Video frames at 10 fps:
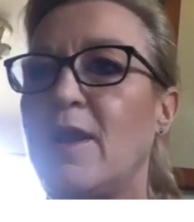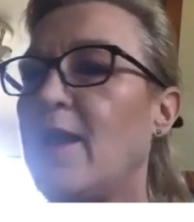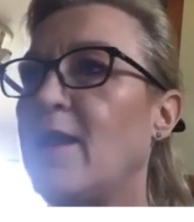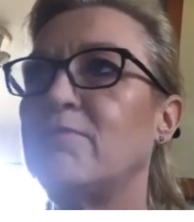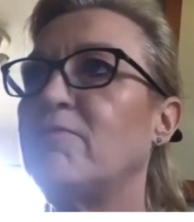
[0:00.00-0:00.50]

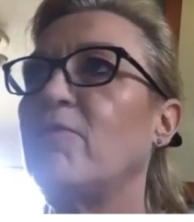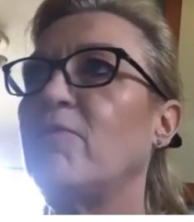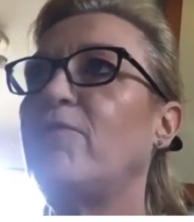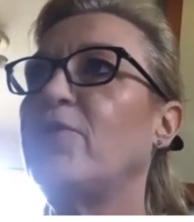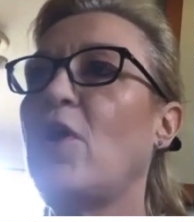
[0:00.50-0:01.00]

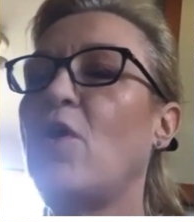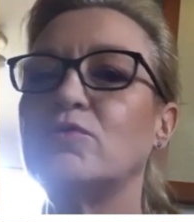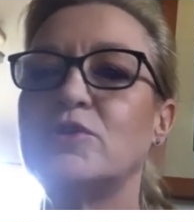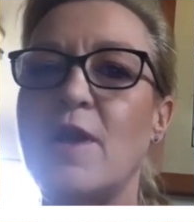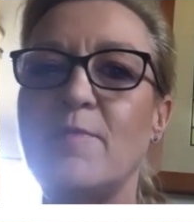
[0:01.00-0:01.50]
for the
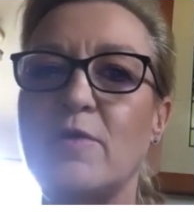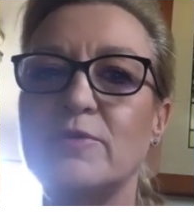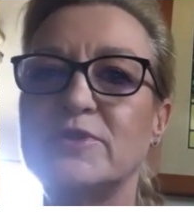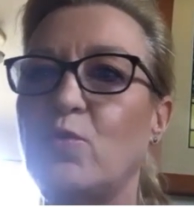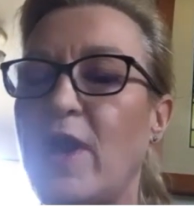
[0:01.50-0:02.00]
whole time I
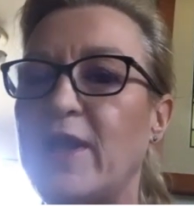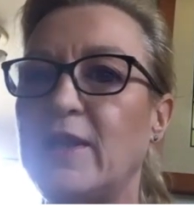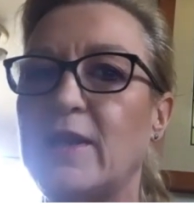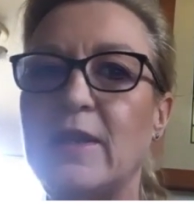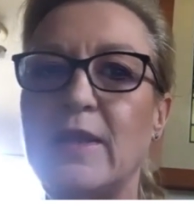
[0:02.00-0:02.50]
was
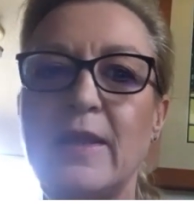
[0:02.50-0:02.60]
awake.